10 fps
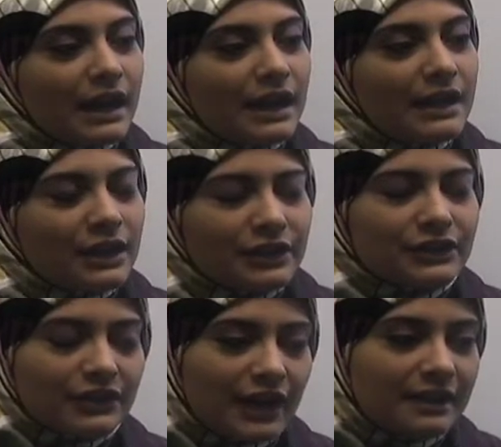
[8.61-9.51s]
in
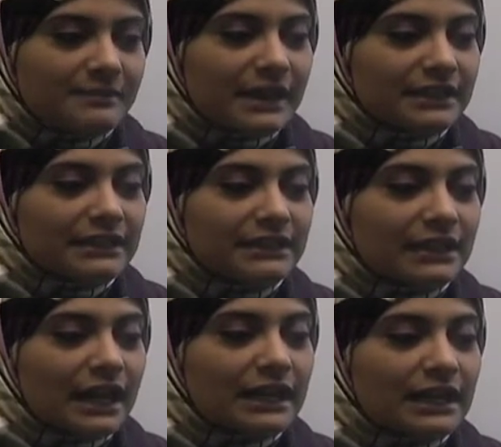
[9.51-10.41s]
undergrad
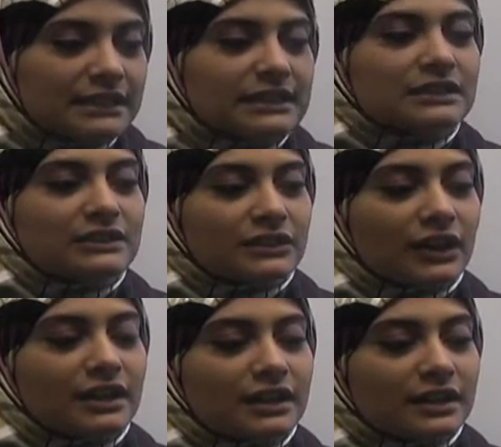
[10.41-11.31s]
mainly, I did
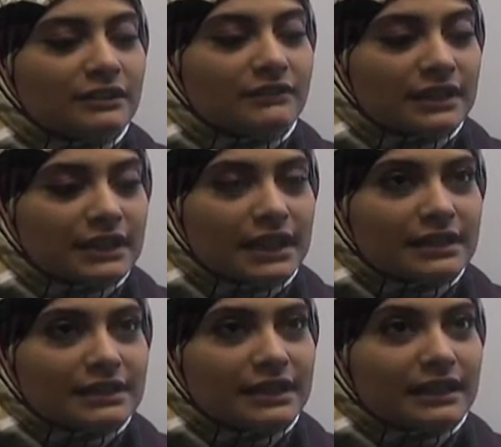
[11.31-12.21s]
start
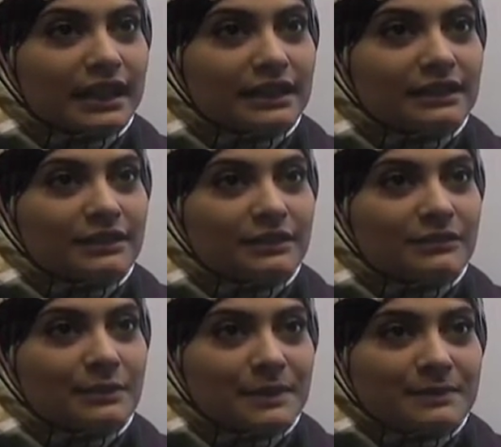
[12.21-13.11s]
realizing that
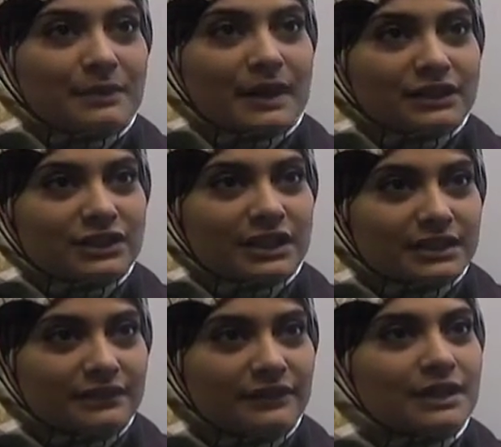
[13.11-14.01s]
what people watch on
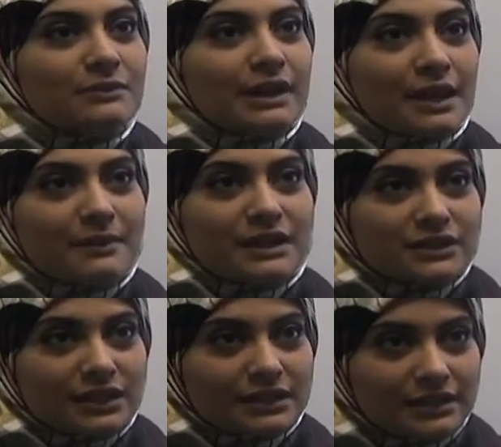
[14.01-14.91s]
TV and what I
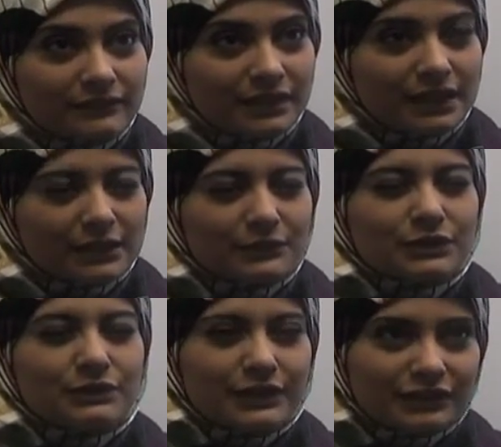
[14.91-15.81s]
watch on TV, like I was
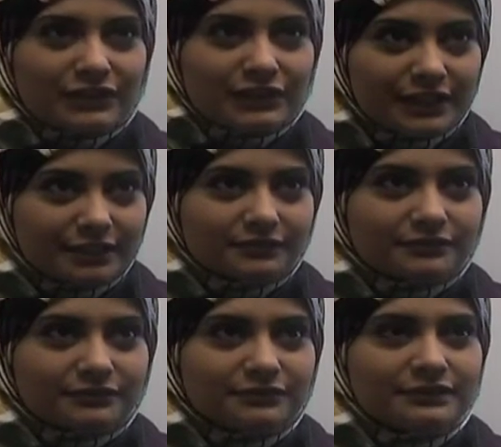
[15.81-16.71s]
critically
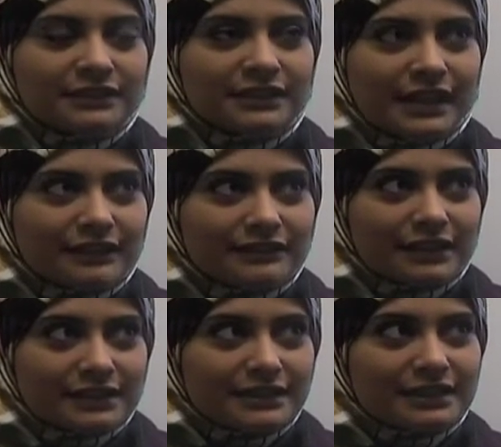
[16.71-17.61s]

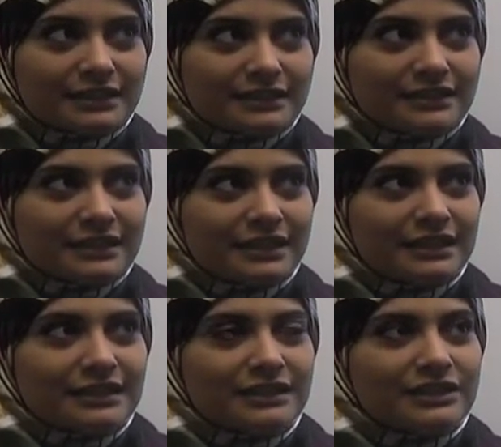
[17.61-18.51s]
analyzing these
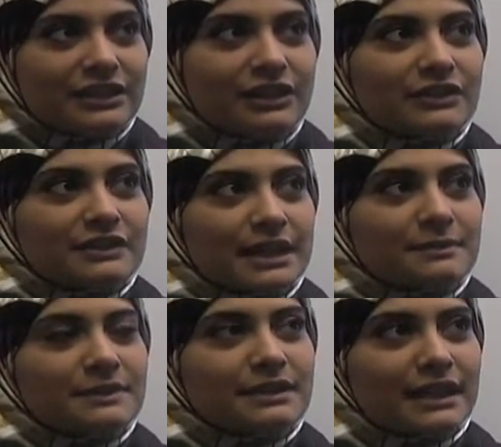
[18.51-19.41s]

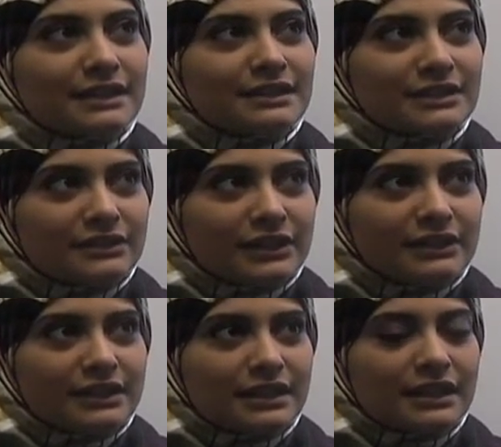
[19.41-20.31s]
stereotypes, and not
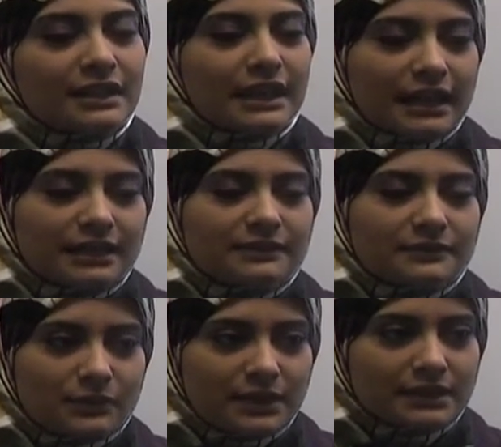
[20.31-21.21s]
necessarily the
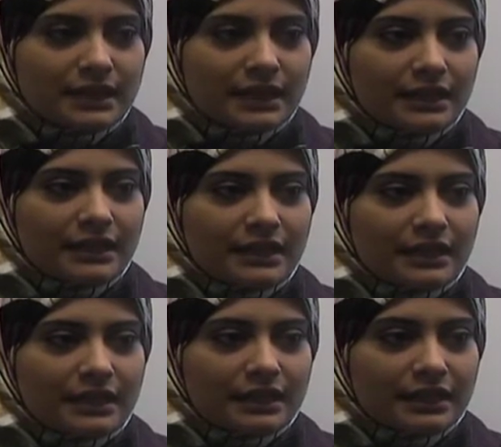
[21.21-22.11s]
negative ones. I
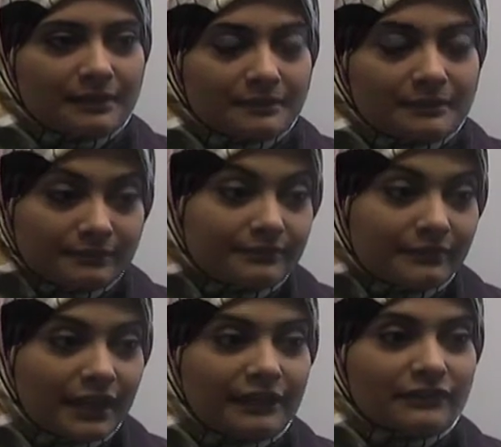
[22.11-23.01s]
think I'm
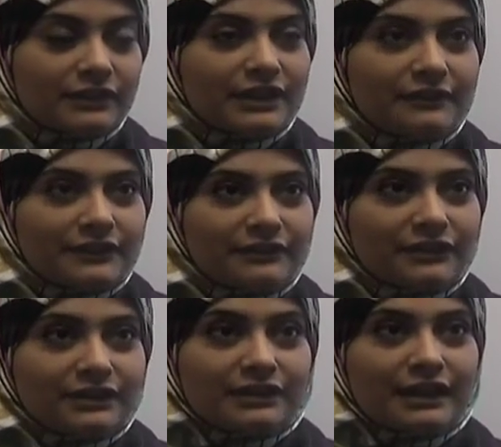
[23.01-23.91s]
thankful that I've
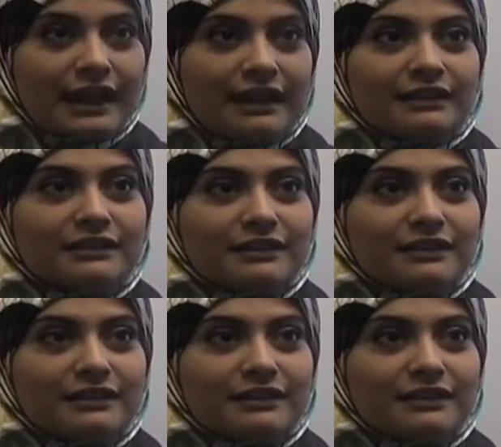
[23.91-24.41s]
never had